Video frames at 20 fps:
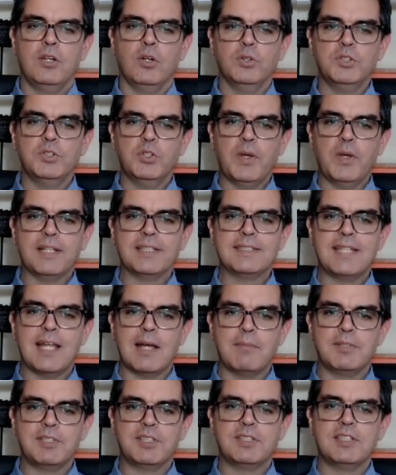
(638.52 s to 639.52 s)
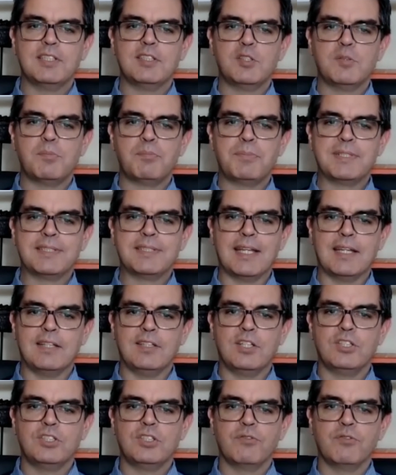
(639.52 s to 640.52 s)
It also establishes the
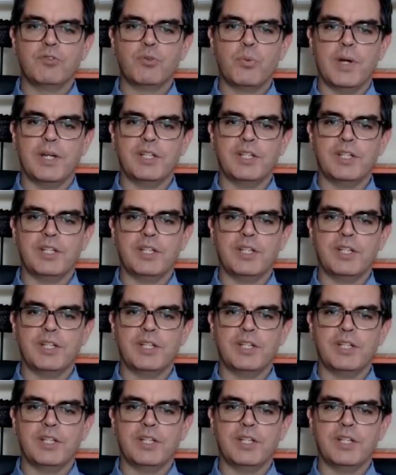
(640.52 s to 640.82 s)
percentage of